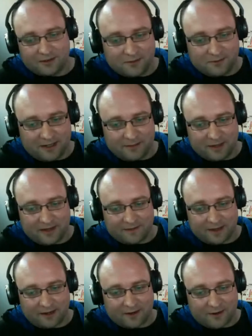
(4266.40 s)
you really
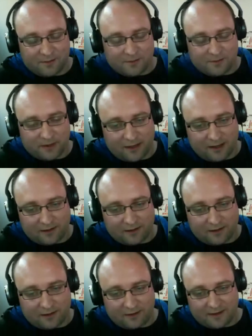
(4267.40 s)
believe that? I don't believe that.
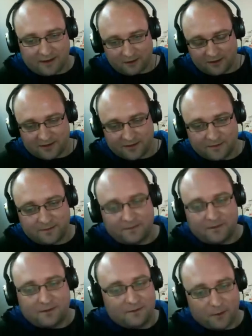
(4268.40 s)
I think there are lots of
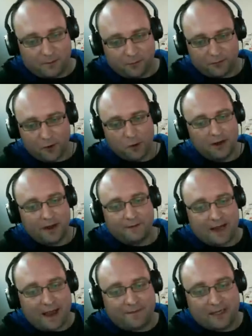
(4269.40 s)
pro
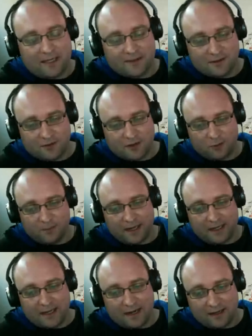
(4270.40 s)
level athletes who don't
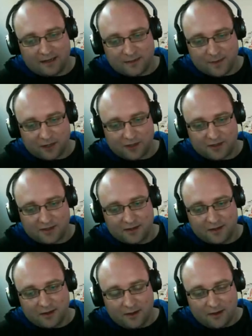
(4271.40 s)
make nearly as much as
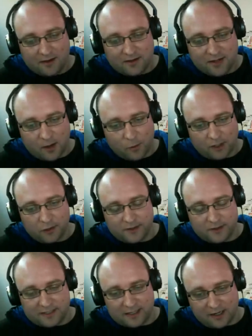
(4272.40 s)
someone who
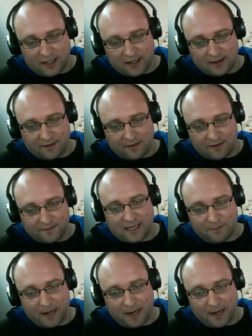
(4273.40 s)
was lucky enough to
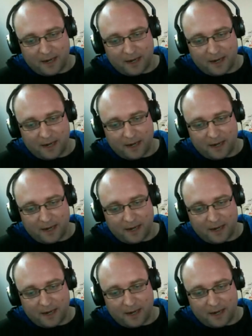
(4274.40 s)
get picked that one
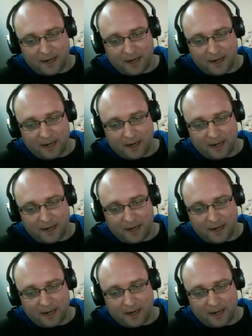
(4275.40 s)
day.